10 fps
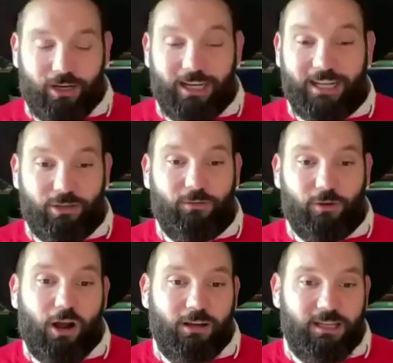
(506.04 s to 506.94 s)
You know, unless
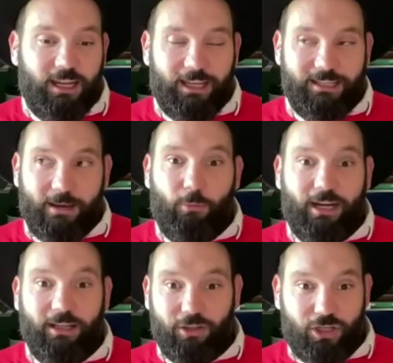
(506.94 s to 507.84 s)
you've got
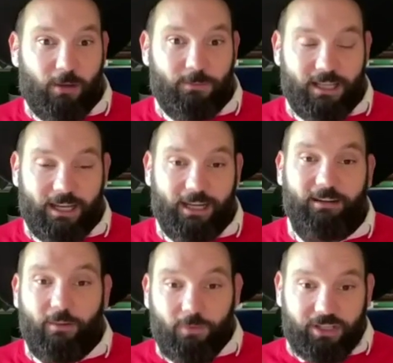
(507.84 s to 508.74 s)
someone at the top
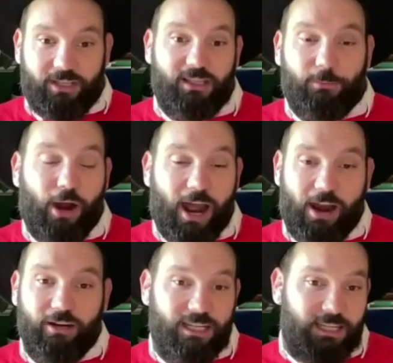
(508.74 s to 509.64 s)
saying, this is a
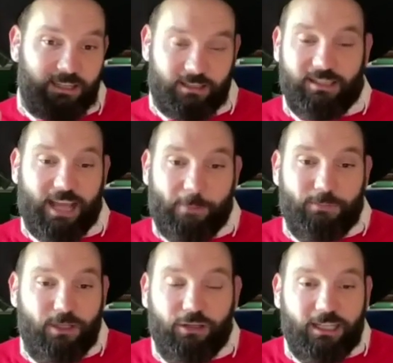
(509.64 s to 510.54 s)
priority, this is
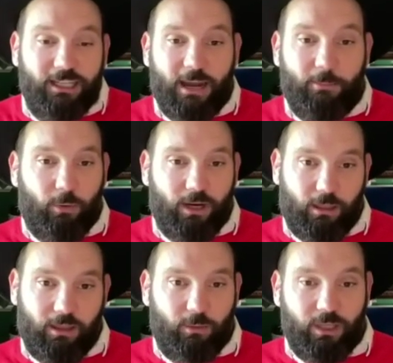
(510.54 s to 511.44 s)
absolutely the number
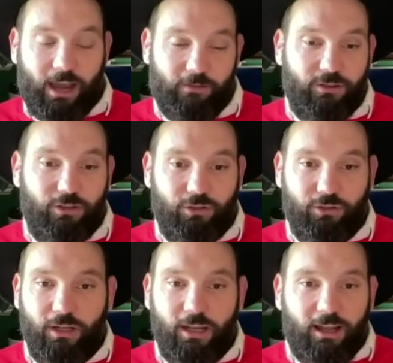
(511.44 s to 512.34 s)
one thing we have to
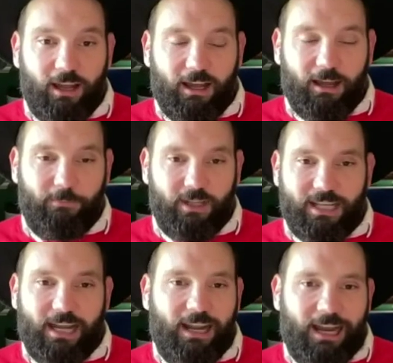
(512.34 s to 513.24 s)
do, um,
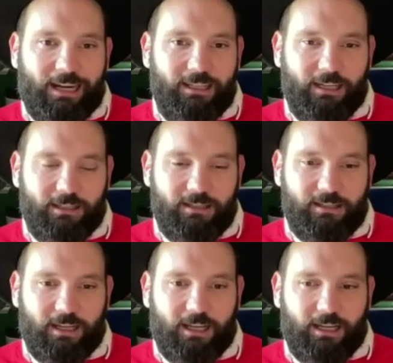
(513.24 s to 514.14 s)
it's unlikely that
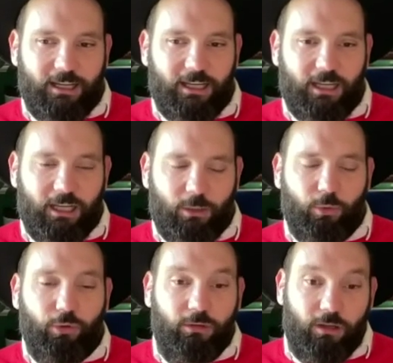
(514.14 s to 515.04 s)
it's uh, it, it
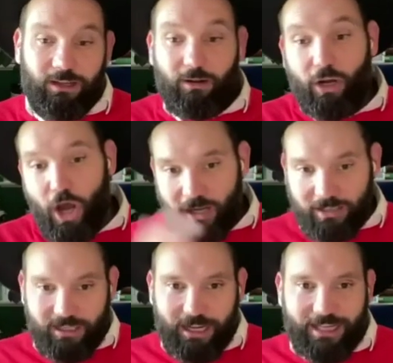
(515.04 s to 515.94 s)
will
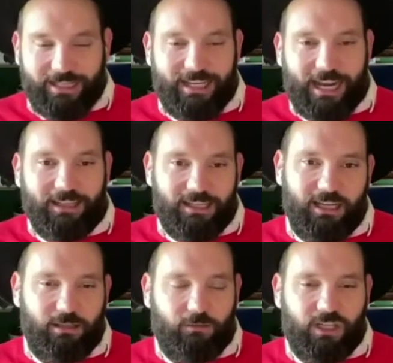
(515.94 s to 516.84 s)
last and stand the
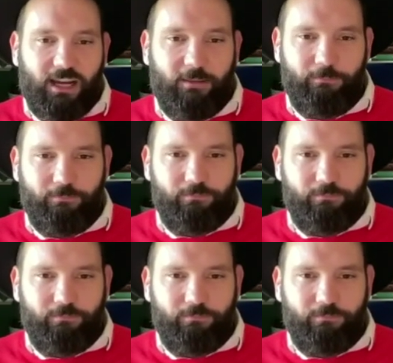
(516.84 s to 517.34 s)
test of time.